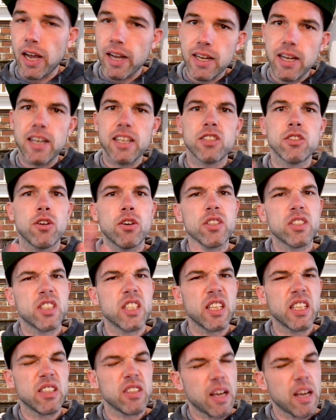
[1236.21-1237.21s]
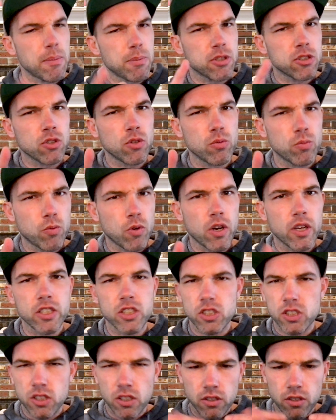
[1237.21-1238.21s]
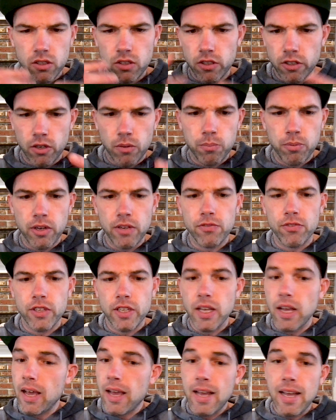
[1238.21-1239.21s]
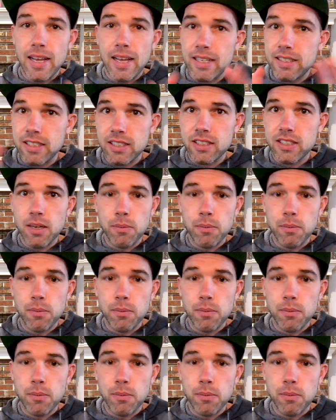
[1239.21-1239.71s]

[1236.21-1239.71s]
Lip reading: I kind of taught you in episode 1 just a little briefly. It's as